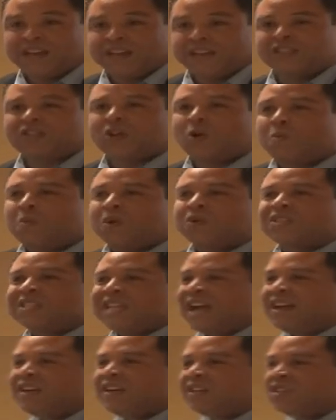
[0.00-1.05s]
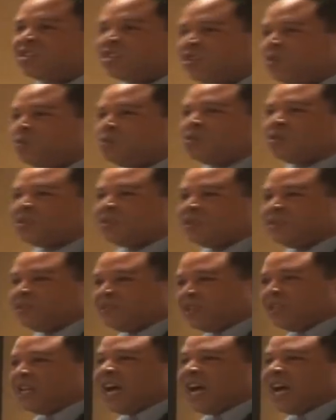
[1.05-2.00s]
There's almost not an excuse to